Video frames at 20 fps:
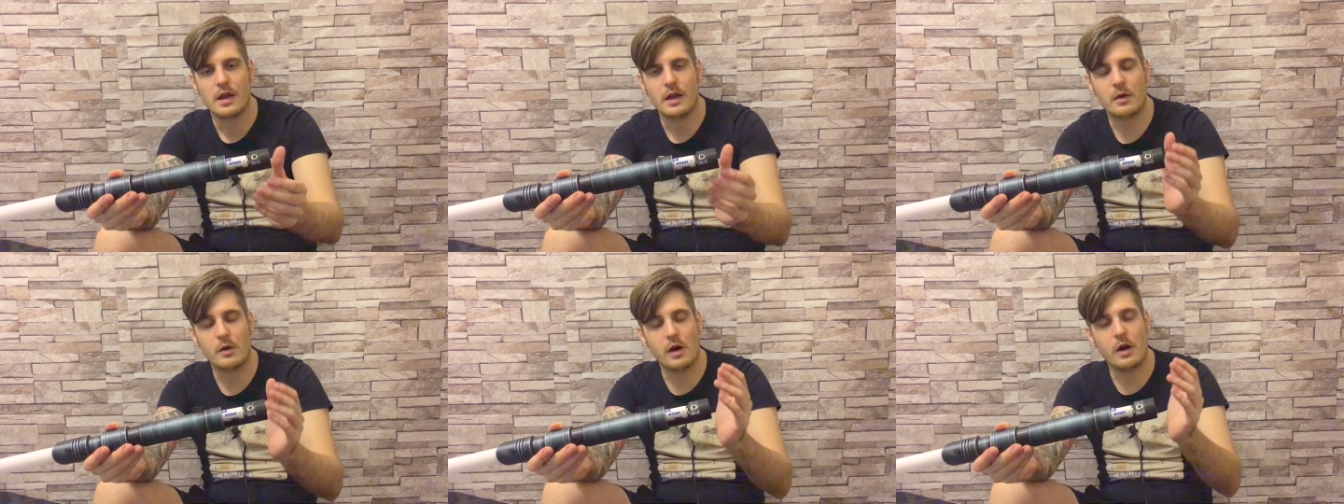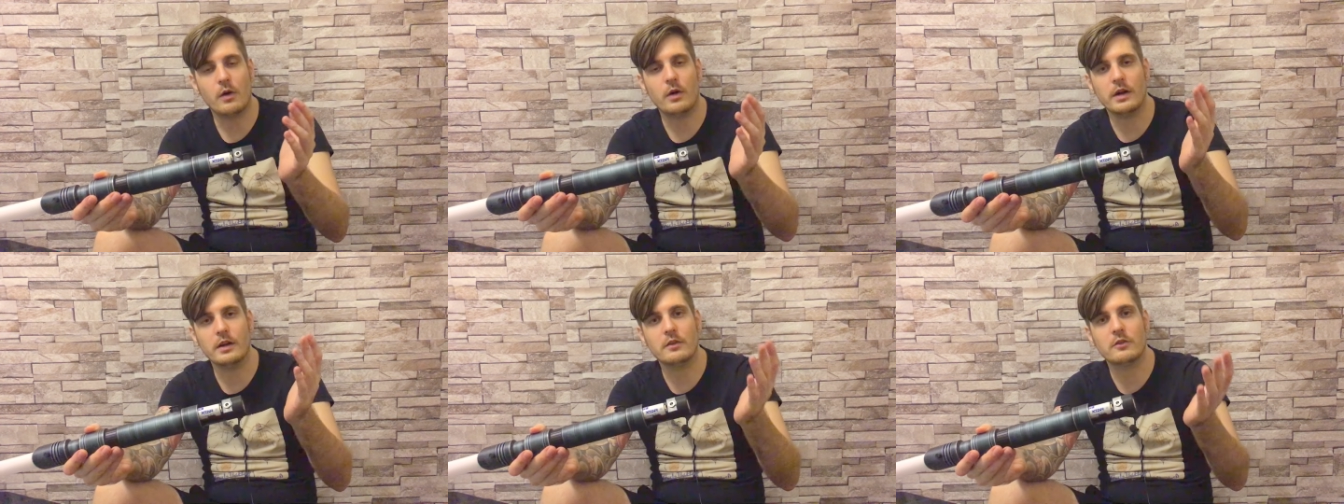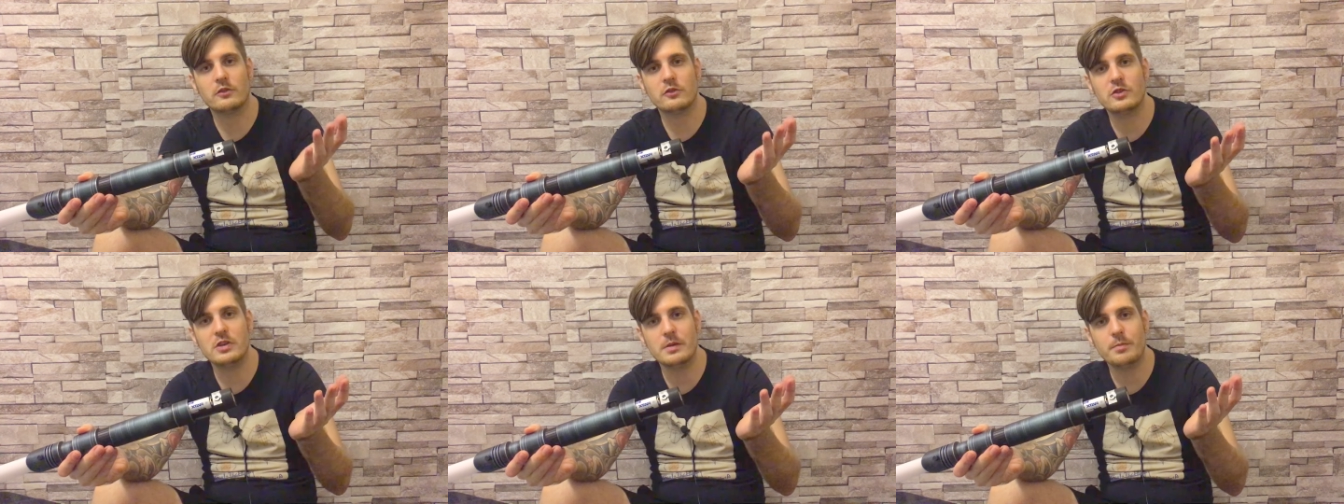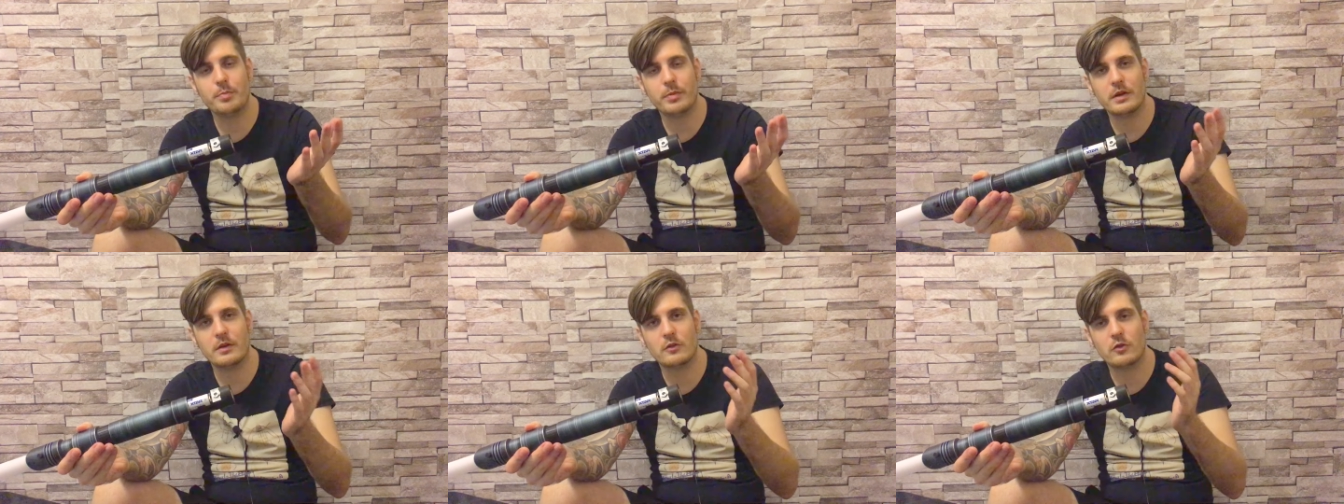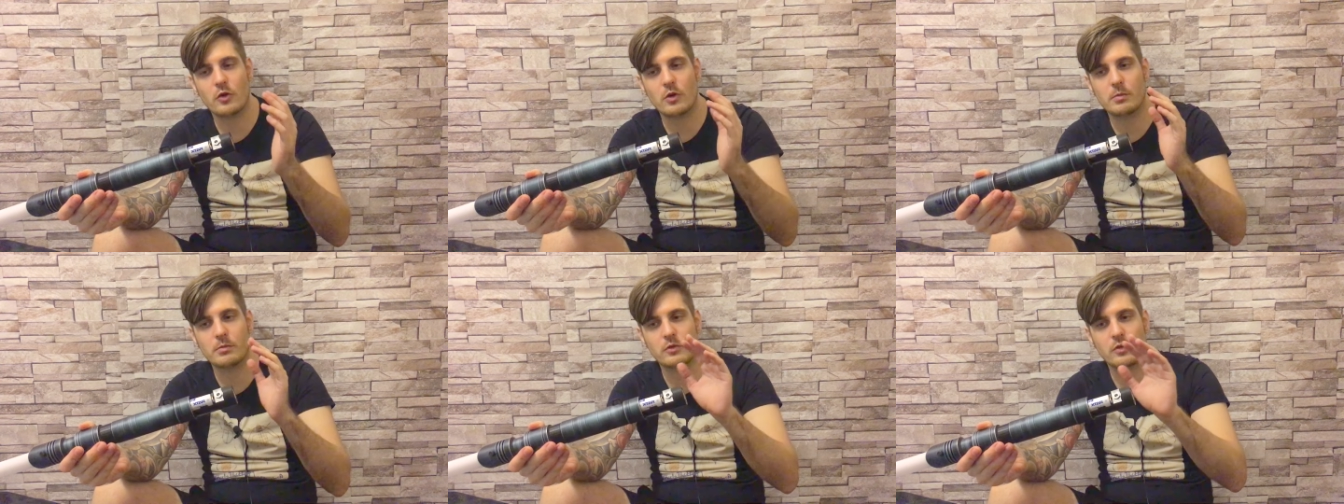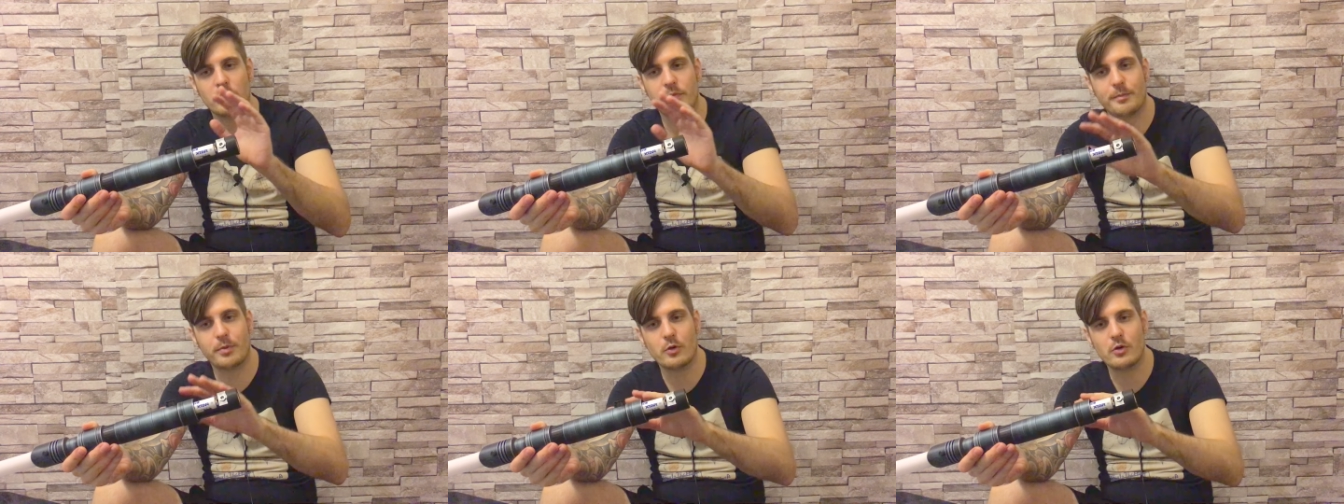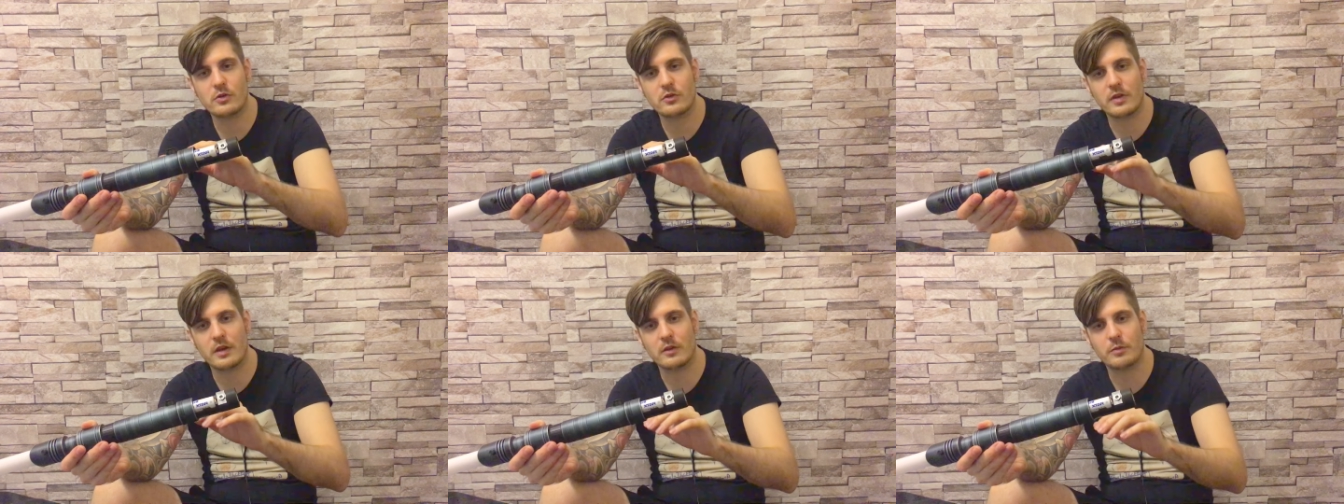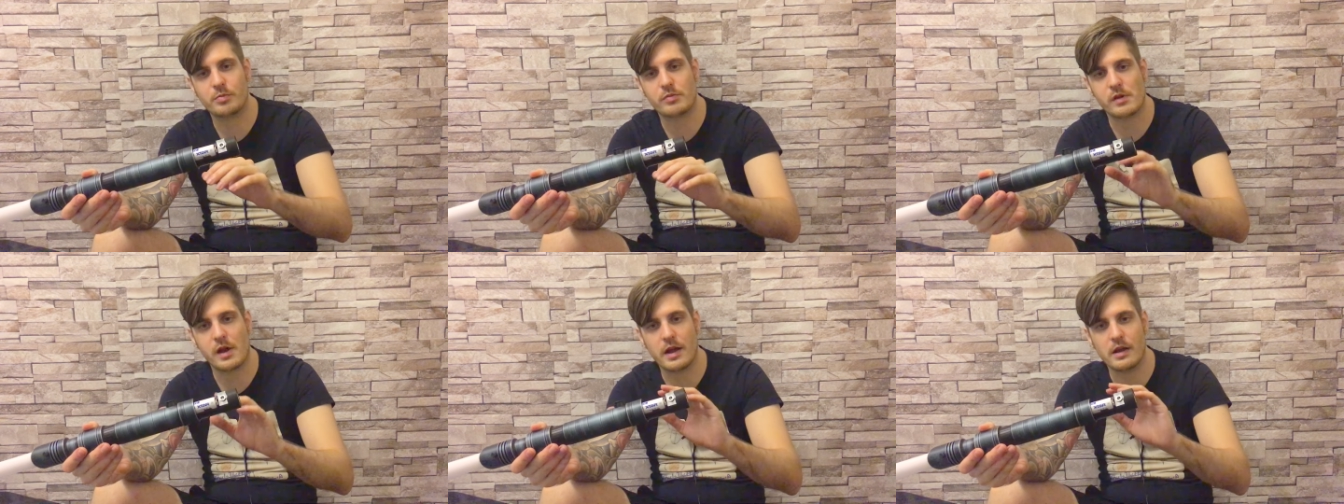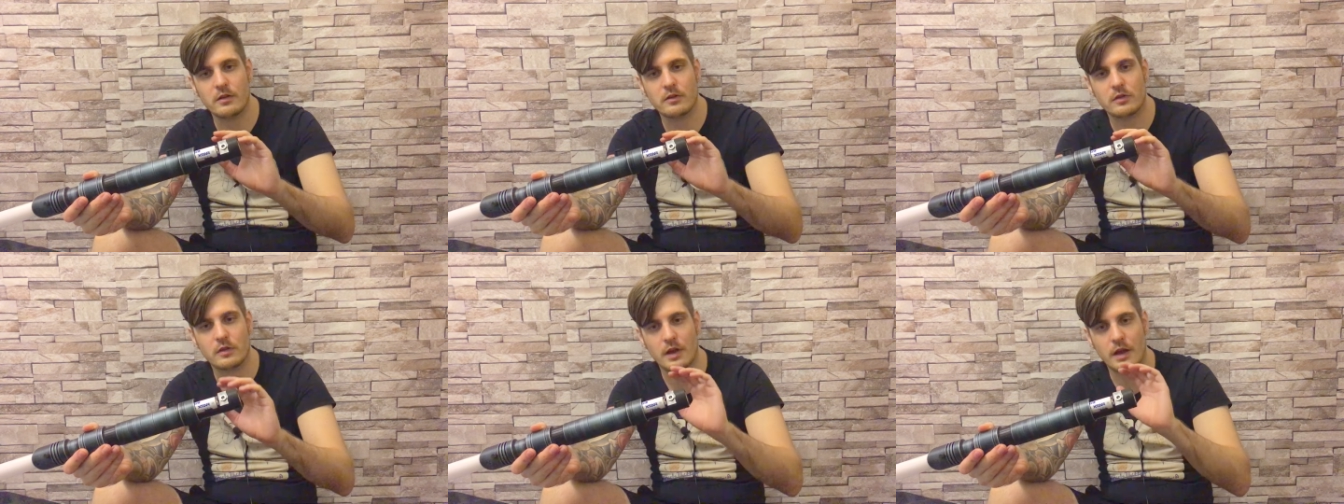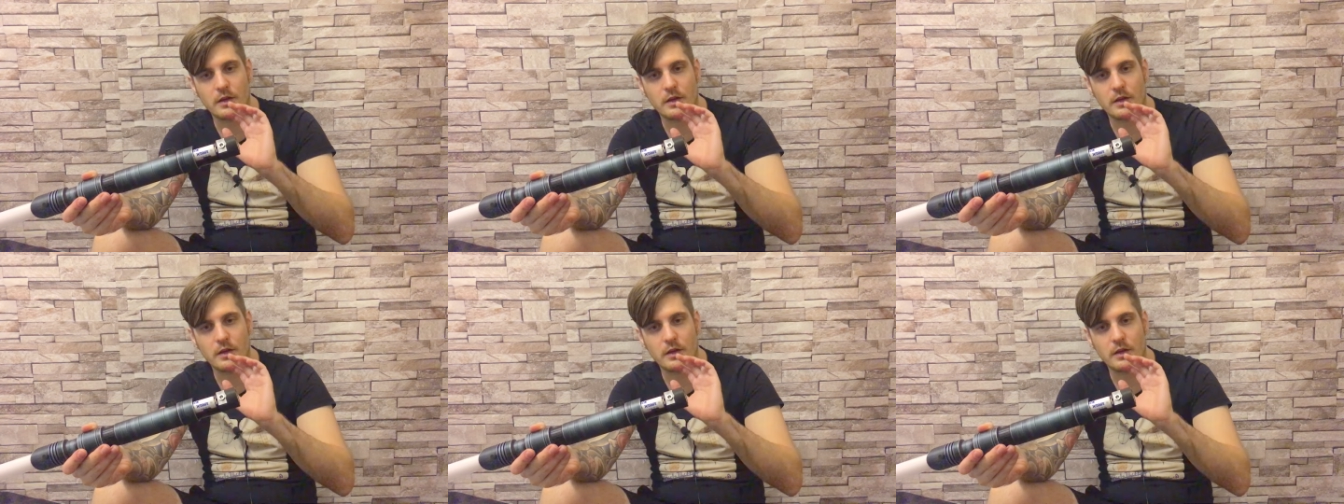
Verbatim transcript: Well, it's cheap in terms of purchase price.